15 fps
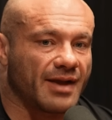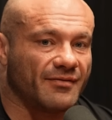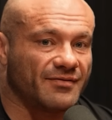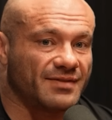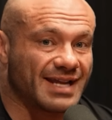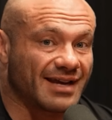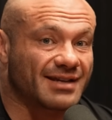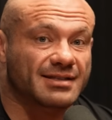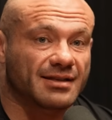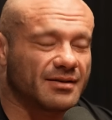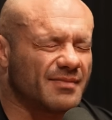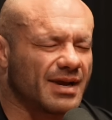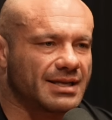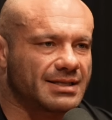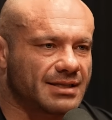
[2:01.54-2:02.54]
I've
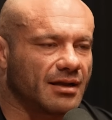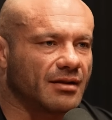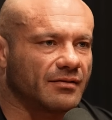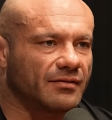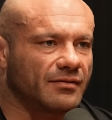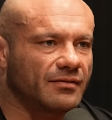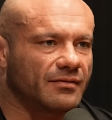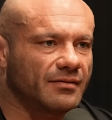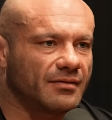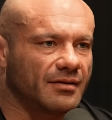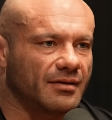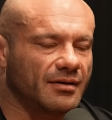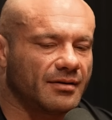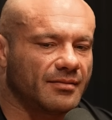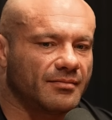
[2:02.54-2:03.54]
DEXA'd myself
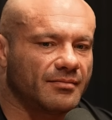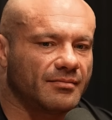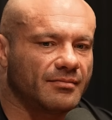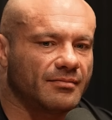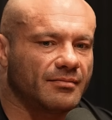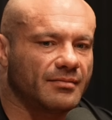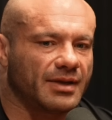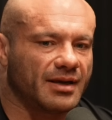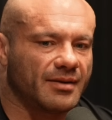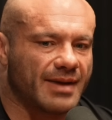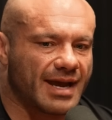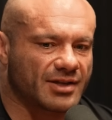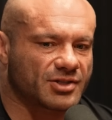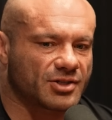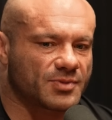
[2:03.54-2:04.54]
um, in a
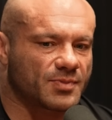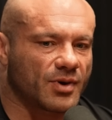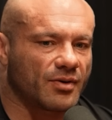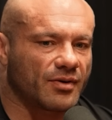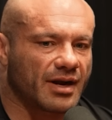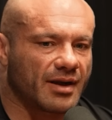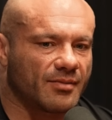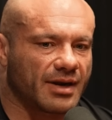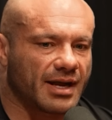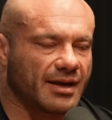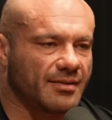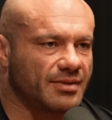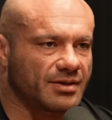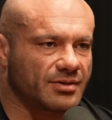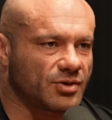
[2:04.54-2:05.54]
master's program when I
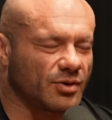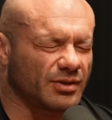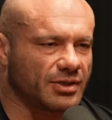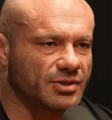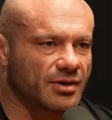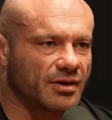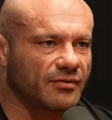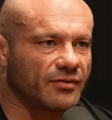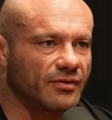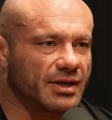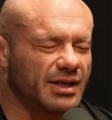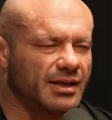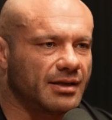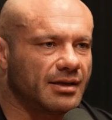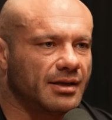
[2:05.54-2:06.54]
had been totally drug
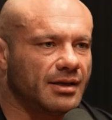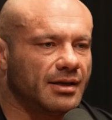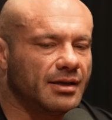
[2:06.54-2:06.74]
free,